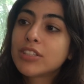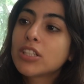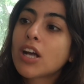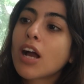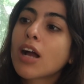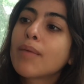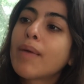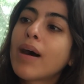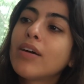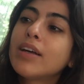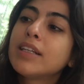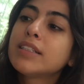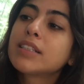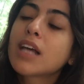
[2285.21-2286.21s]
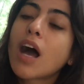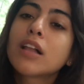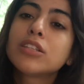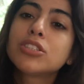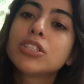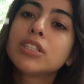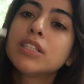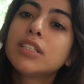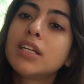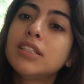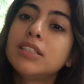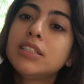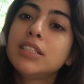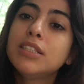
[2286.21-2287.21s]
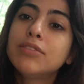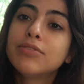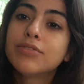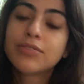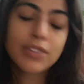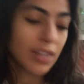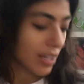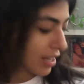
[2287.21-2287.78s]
to talk about is Collagen Natif.